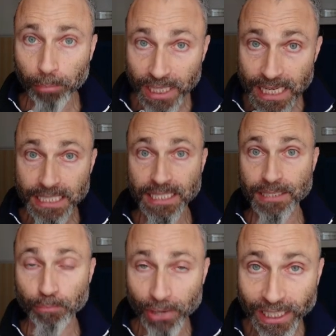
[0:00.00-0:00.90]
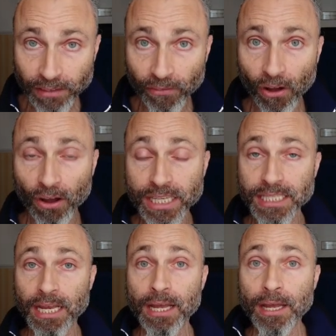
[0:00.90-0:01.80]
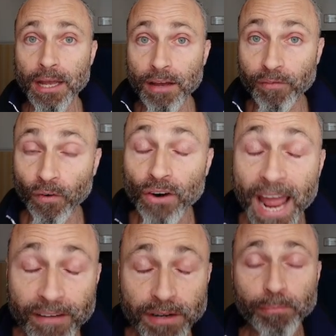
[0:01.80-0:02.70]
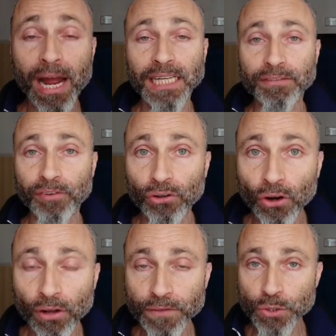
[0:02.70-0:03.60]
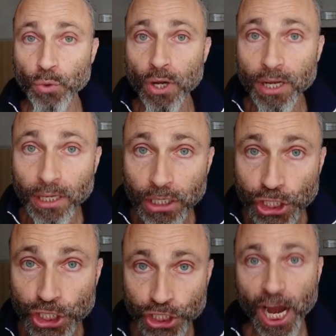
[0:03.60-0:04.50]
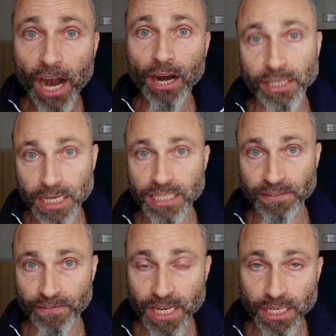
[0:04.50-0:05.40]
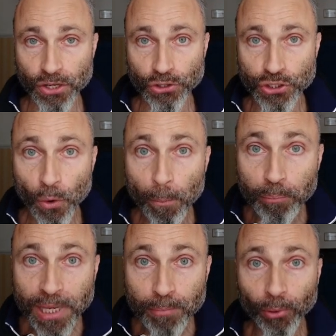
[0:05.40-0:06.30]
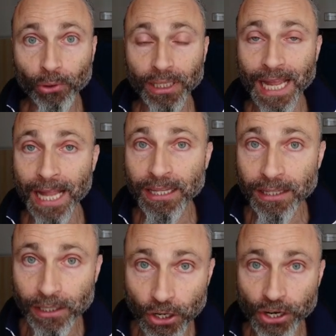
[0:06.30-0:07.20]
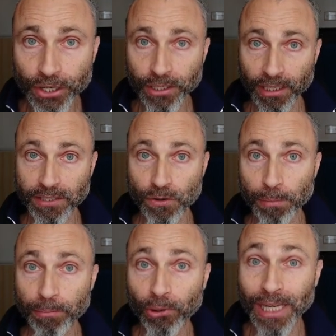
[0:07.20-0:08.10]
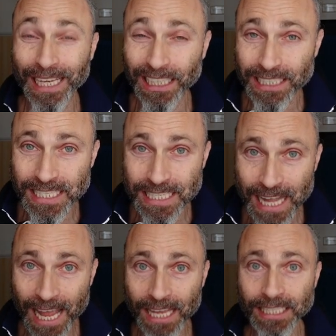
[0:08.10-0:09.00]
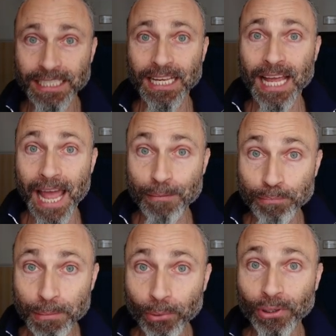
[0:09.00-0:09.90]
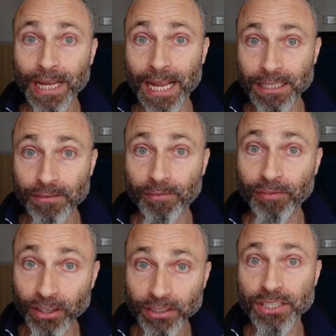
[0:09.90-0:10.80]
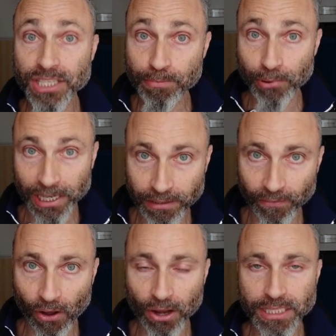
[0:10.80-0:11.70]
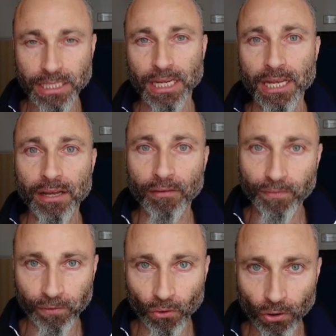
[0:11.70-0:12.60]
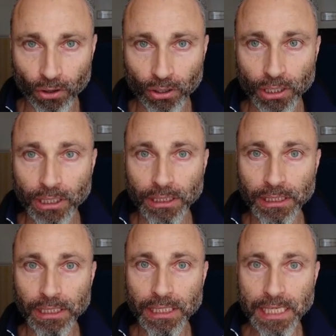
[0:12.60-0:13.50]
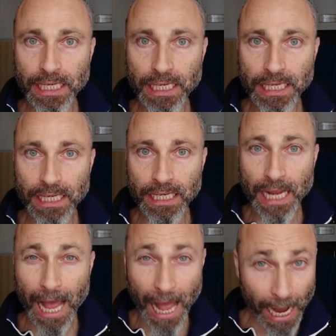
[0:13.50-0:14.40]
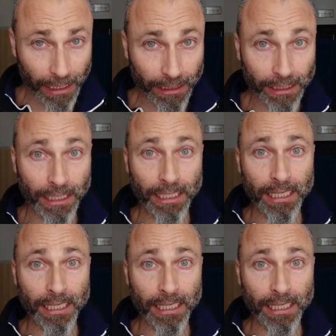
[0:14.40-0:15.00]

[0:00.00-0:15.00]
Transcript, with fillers: please spread the voice. For everybody, for all of you, share this video so people can learn, so people can understand, and people can further spread the voice for the health